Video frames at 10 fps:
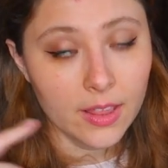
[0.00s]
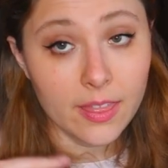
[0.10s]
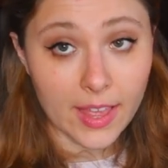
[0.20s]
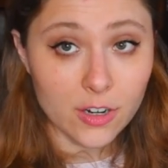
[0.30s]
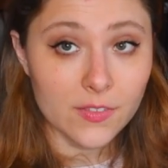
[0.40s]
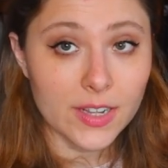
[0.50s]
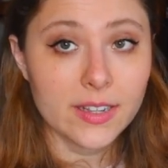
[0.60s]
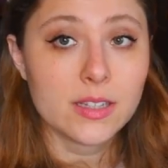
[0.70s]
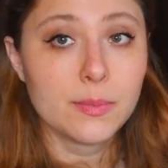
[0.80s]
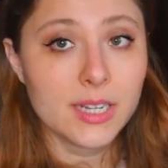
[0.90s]
that
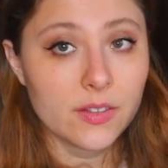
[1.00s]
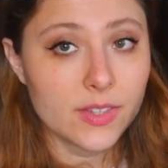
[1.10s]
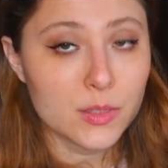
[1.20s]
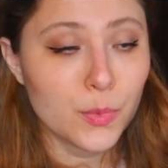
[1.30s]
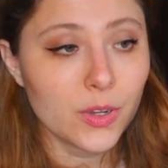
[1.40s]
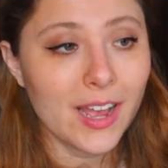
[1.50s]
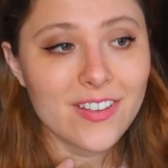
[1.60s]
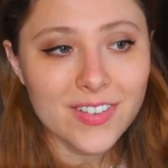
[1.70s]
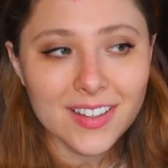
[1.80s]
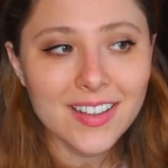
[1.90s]
novella at the beginning of this book, I
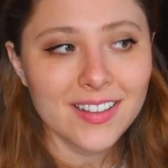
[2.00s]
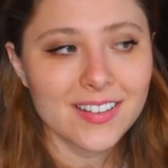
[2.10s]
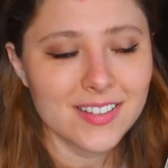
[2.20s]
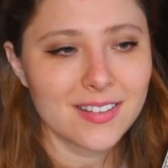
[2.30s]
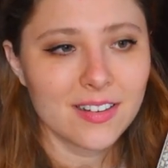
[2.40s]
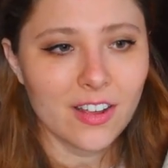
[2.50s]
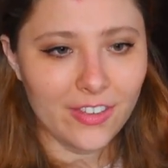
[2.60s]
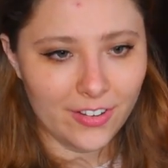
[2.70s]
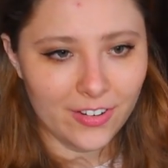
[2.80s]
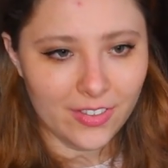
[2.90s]
feel like this is an
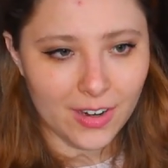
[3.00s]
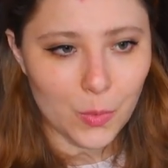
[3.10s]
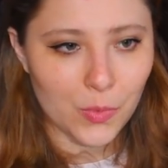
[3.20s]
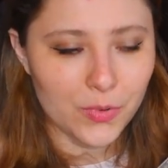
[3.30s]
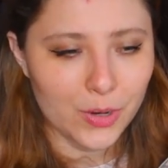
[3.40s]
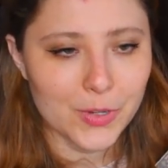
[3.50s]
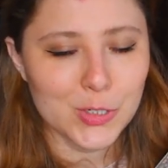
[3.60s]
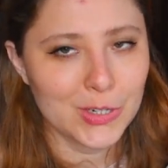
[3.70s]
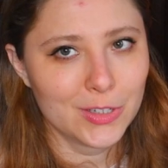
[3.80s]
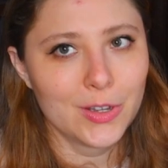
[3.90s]
author that I will very much
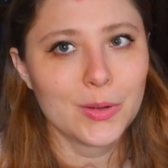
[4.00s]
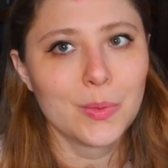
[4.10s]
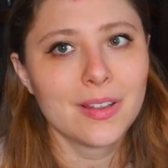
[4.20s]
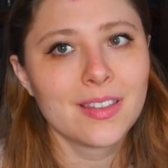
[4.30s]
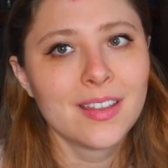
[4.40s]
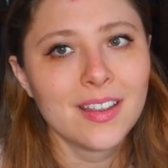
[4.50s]
get along with.